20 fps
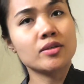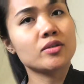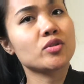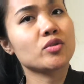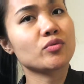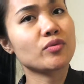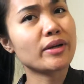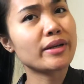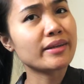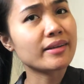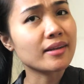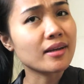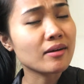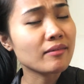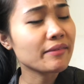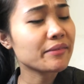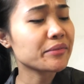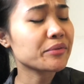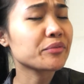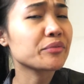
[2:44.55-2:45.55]
So right
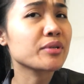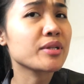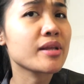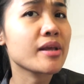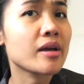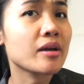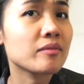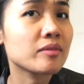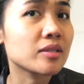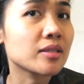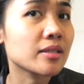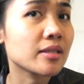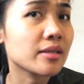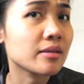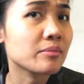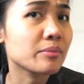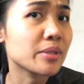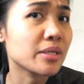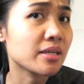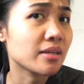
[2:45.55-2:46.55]
now I don't really have a
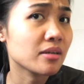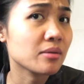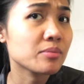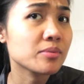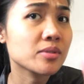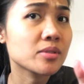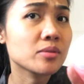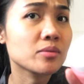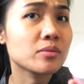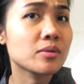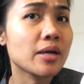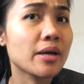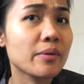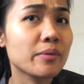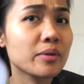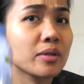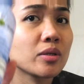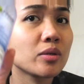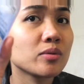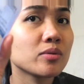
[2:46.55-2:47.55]
thick makeup, so I
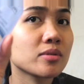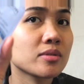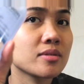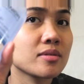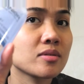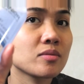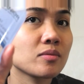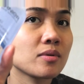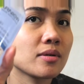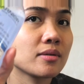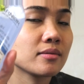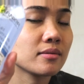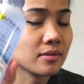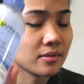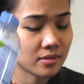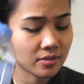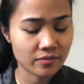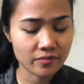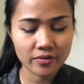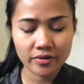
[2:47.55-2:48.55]
will use this one,
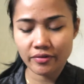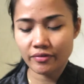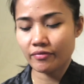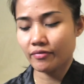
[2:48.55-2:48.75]
it's very